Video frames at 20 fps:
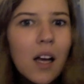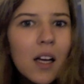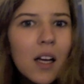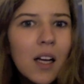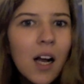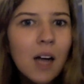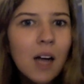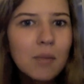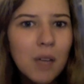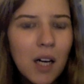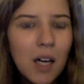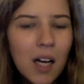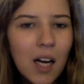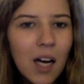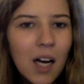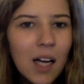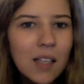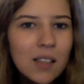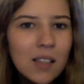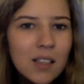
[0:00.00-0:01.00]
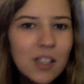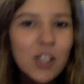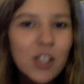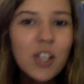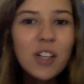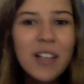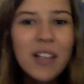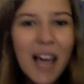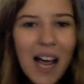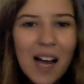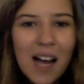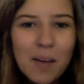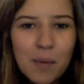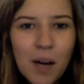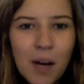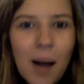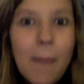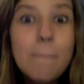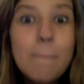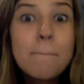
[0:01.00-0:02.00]
Come on. Good
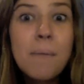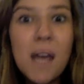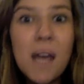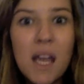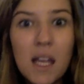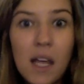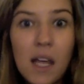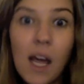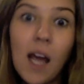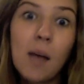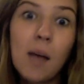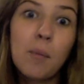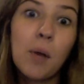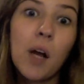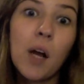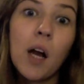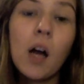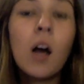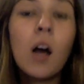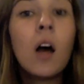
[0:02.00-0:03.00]
camera, pink camera.